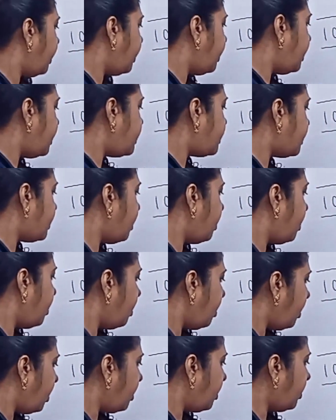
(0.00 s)
This
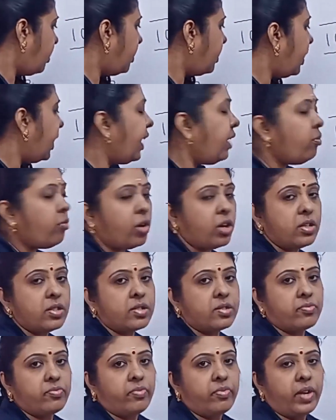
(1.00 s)
3
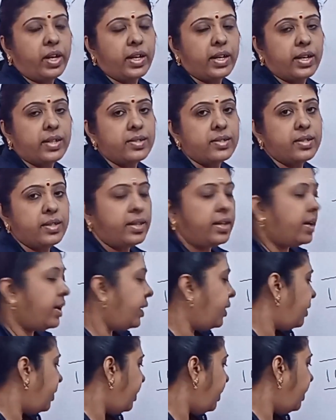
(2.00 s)
ones when
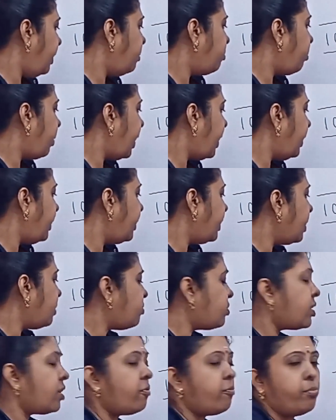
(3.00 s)
considered in
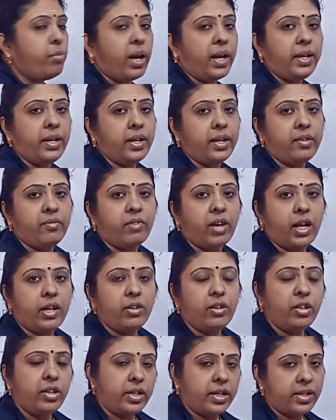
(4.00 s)
terms of binary
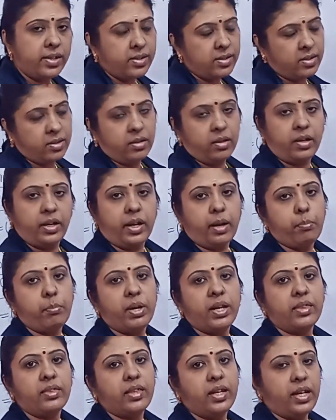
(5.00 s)
value, it is
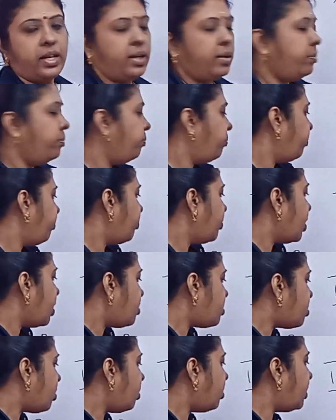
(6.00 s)
number 3.
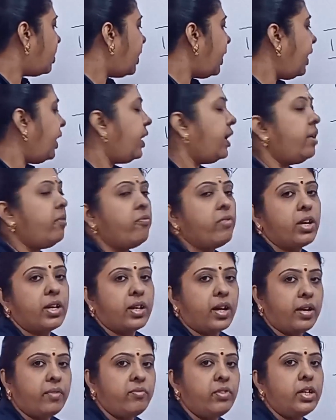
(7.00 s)
So 3
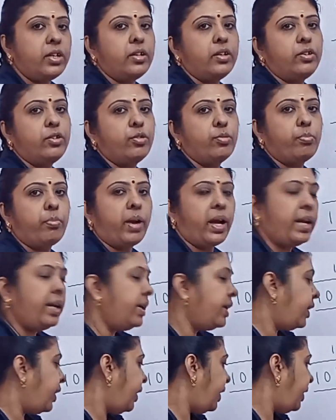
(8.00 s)
when converted to
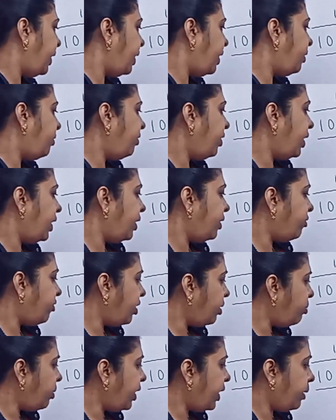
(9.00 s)
binary, it
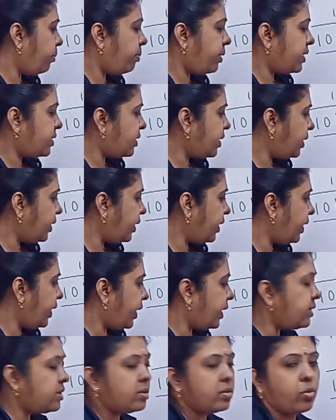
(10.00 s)
will be represented
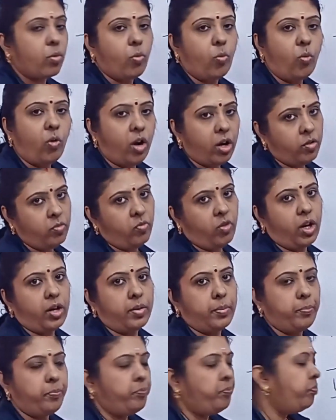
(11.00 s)
as 1, 1.